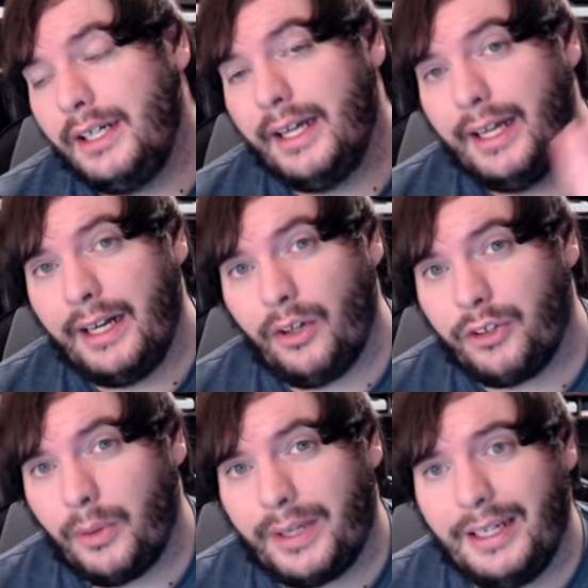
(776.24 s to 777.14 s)
and
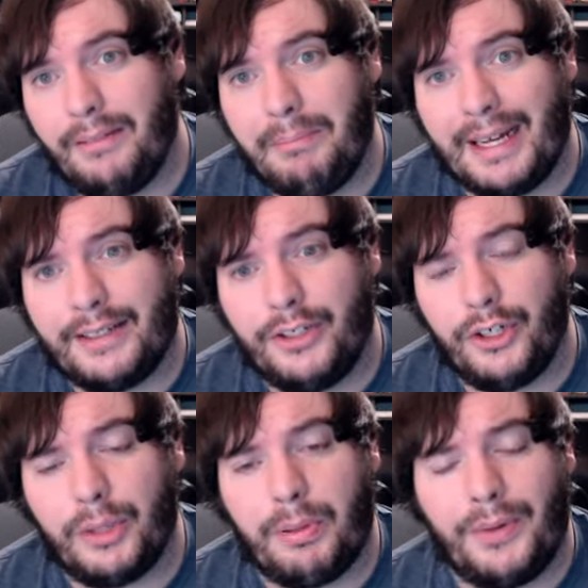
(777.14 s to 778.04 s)
also can make
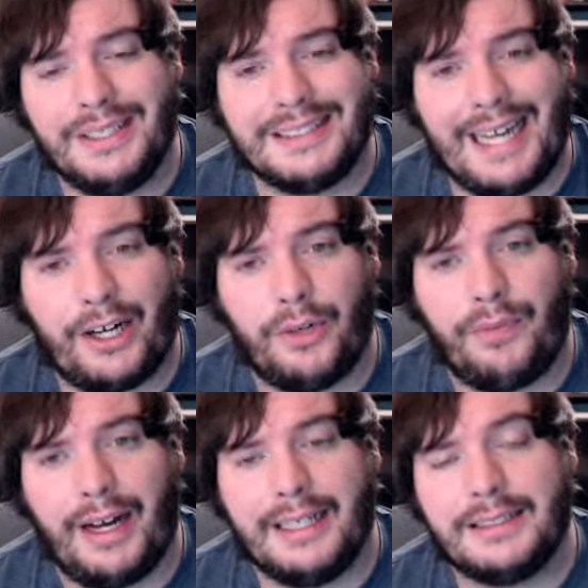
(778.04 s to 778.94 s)
your opponent
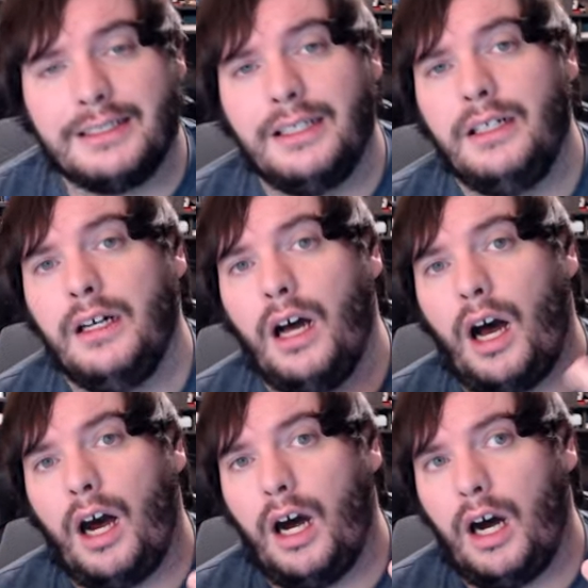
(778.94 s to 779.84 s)
sacrifice
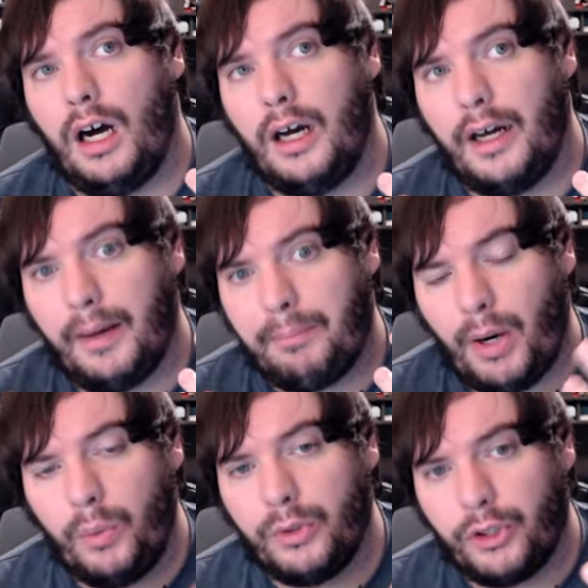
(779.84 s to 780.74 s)
uh, a potent